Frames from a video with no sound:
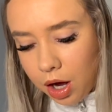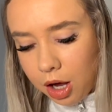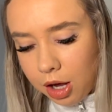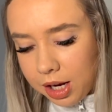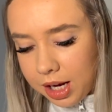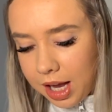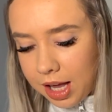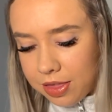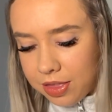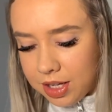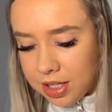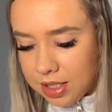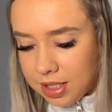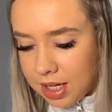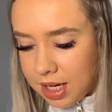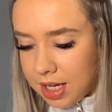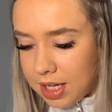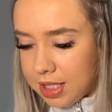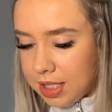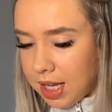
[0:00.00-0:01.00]
Okay, this
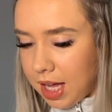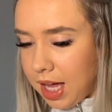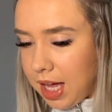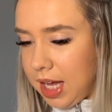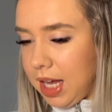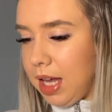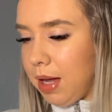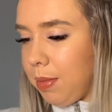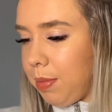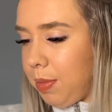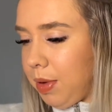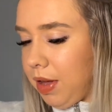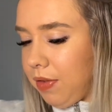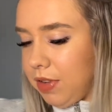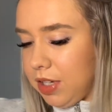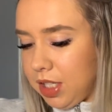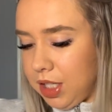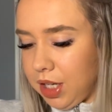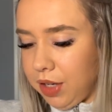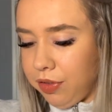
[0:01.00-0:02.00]
is a bit of a
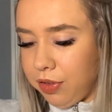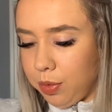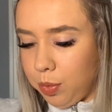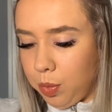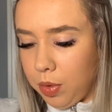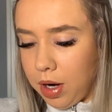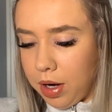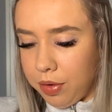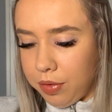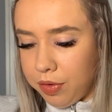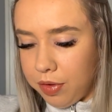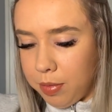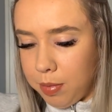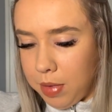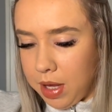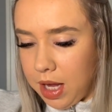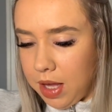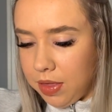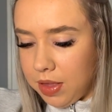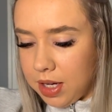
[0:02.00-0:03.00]
different one for
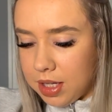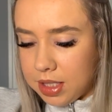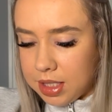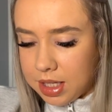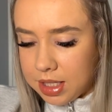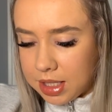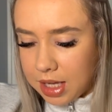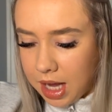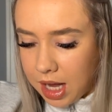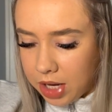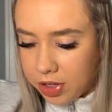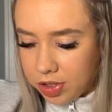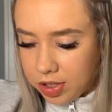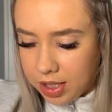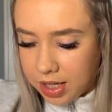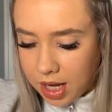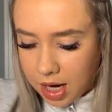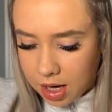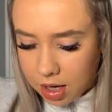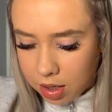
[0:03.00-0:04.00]
me. This is
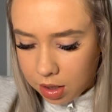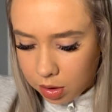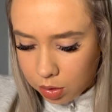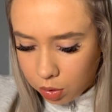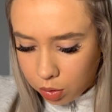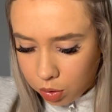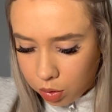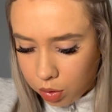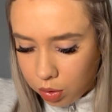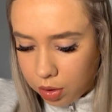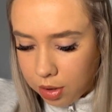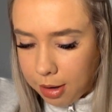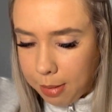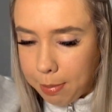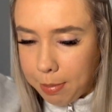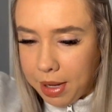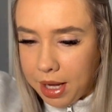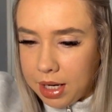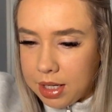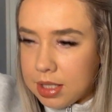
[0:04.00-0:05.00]
actually a long
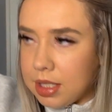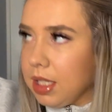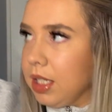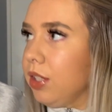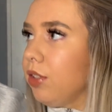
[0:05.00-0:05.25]
maxi